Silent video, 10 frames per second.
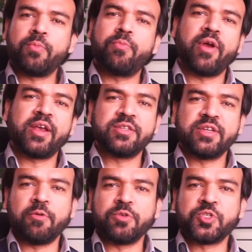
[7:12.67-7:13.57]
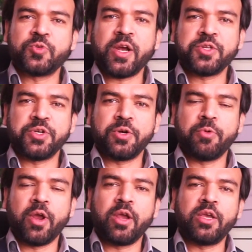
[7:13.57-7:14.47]
breakdown structure
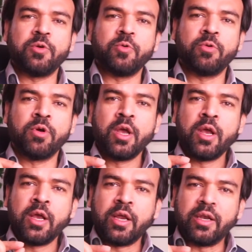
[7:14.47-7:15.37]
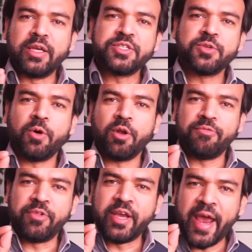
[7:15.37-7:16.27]
where you list all
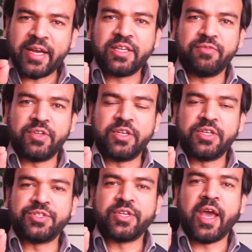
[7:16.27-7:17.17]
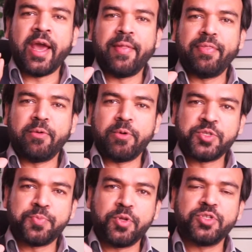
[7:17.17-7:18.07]
of the activities and the
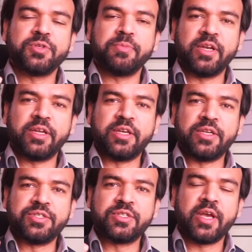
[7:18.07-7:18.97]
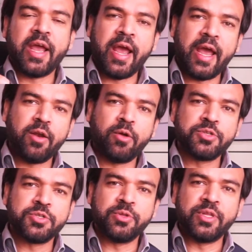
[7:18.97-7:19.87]
responsibilities and
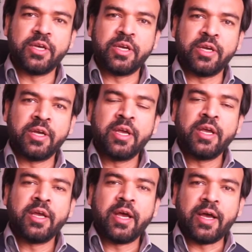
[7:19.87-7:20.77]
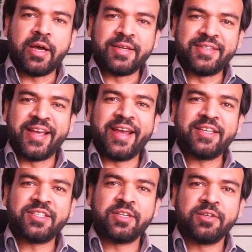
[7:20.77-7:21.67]
also the
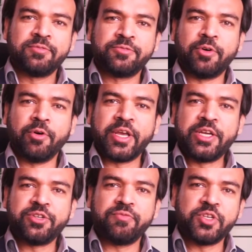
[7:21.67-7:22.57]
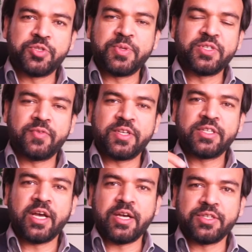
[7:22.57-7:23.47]
date for each of the specific
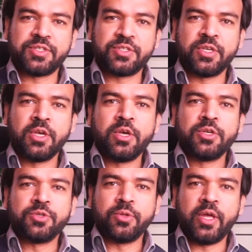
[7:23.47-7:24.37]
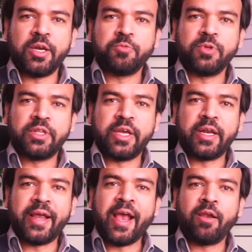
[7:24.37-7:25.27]
tasks. So that will
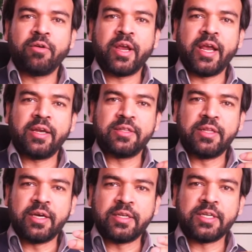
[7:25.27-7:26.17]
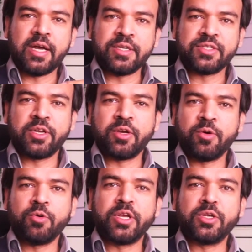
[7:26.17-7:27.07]
then allocate the task
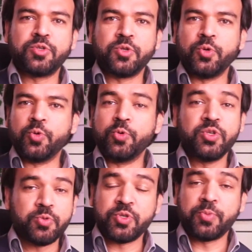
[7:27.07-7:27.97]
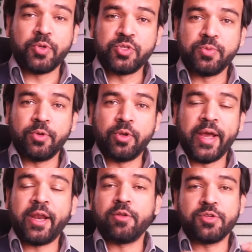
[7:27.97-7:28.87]
according to who is responsible
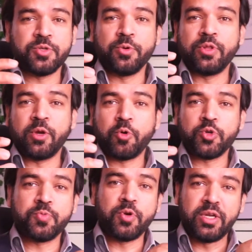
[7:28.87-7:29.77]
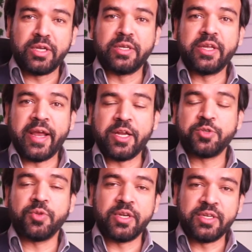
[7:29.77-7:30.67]
and also the corresponding
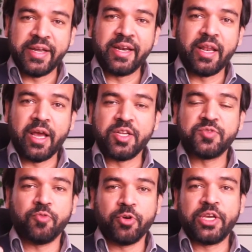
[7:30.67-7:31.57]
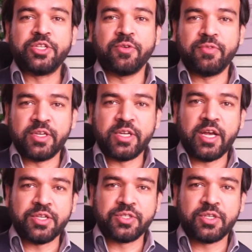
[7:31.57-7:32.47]
dates or the deadlines for each of the
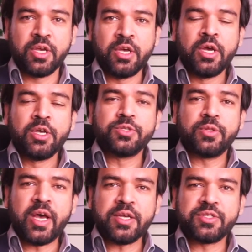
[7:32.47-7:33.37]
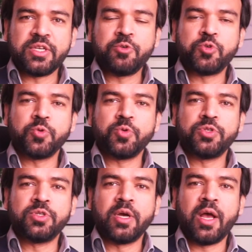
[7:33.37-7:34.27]
tasks. So thus, you
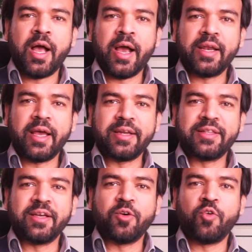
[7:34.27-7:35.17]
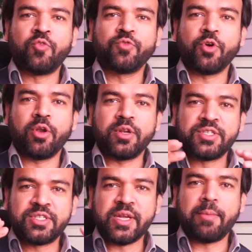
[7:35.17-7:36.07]
should highlight the overall
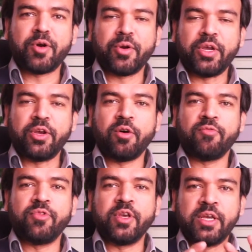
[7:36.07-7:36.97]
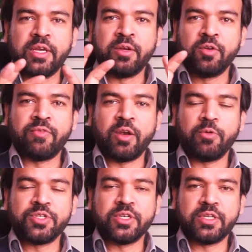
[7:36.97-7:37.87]
summary of the evaluation